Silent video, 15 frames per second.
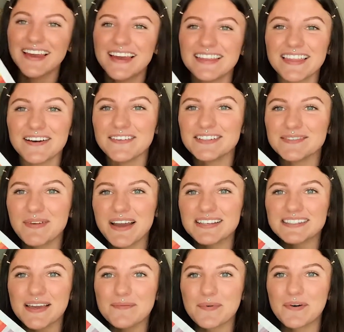That was my
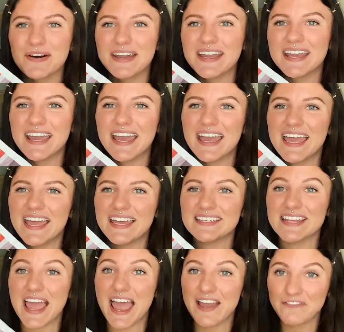set point,
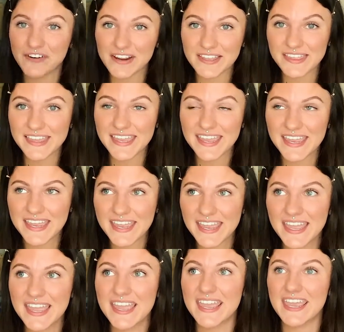and everything
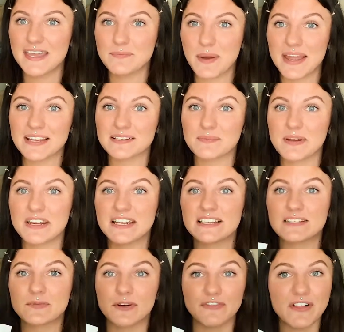in my
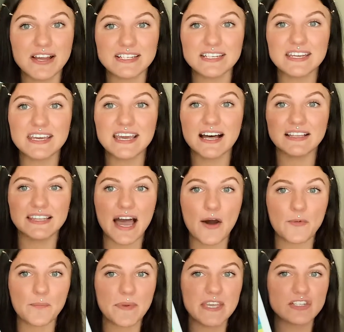experience reflected it,
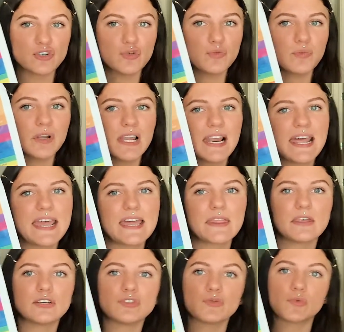allowed me to play
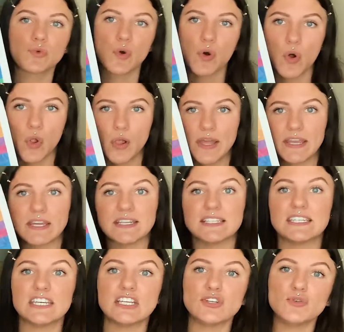this role and
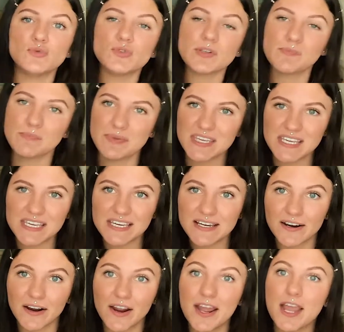continue to be
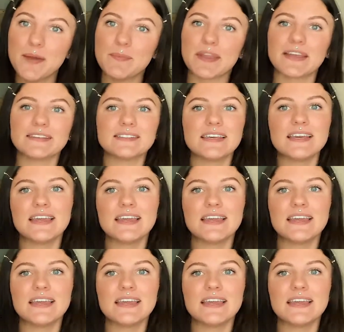here, because